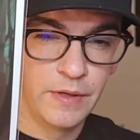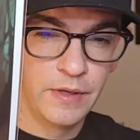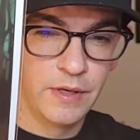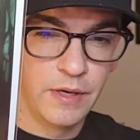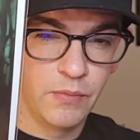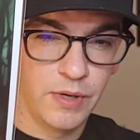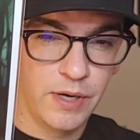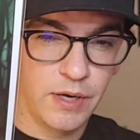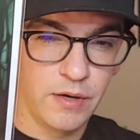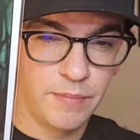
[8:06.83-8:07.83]
when I
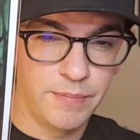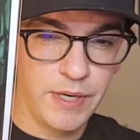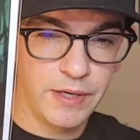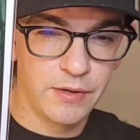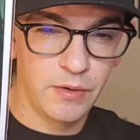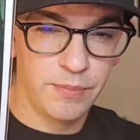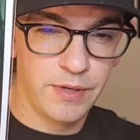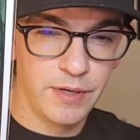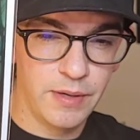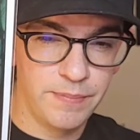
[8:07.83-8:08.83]
got it back and opened
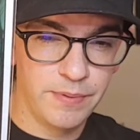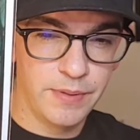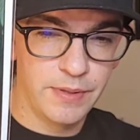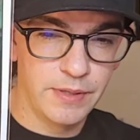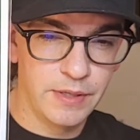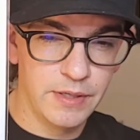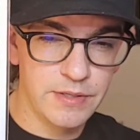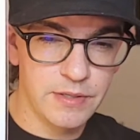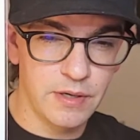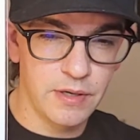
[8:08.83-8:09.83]
it up, I
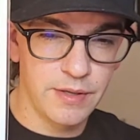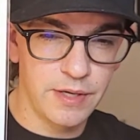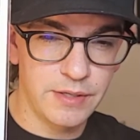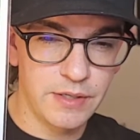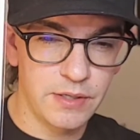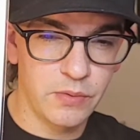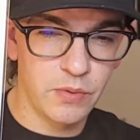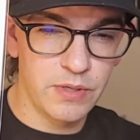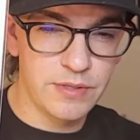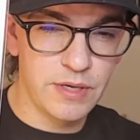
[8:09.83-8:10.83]
saw that it
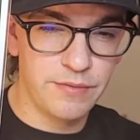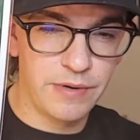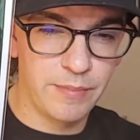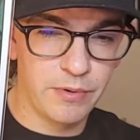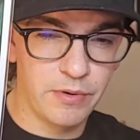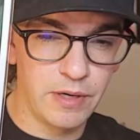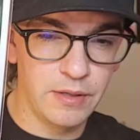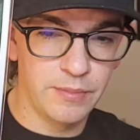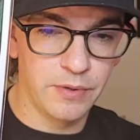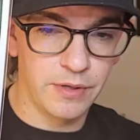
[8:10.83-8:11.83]
was a Vampirella
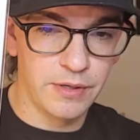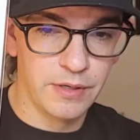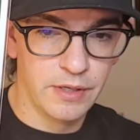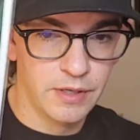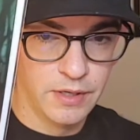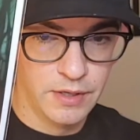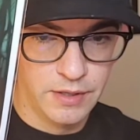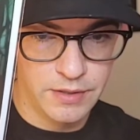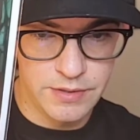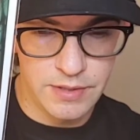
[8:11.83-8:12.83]
book.
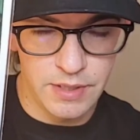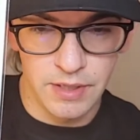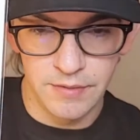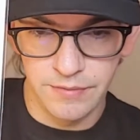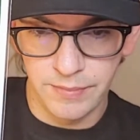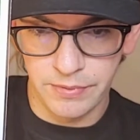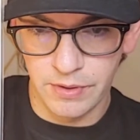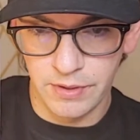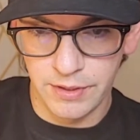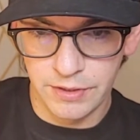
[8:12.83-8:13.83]
It's
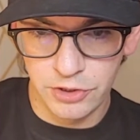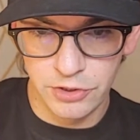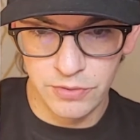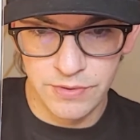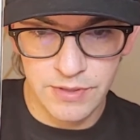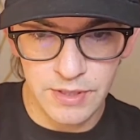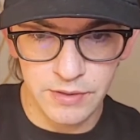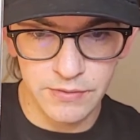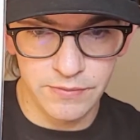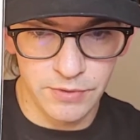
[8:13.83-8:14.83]
Vampirella issue 6
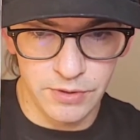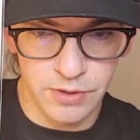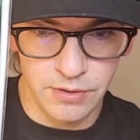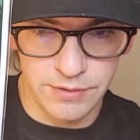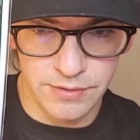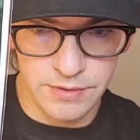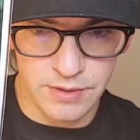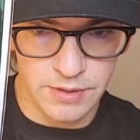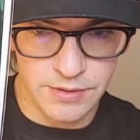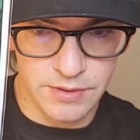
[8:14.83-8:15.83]
from the current
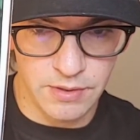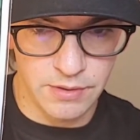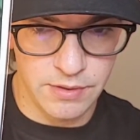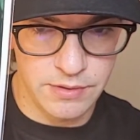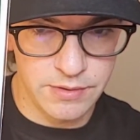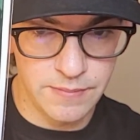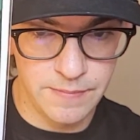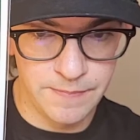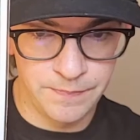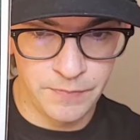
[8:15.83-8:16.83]
series.
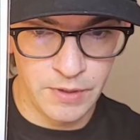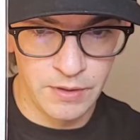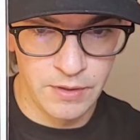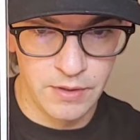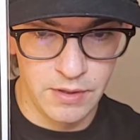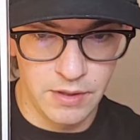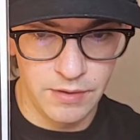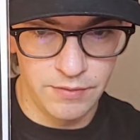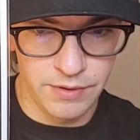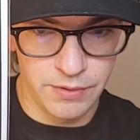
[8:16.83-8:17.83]

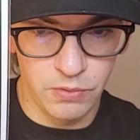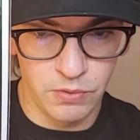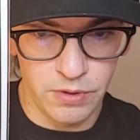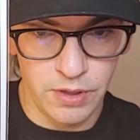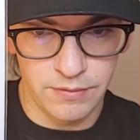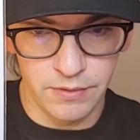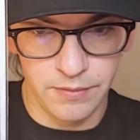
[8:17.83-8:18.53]
Very cool cover.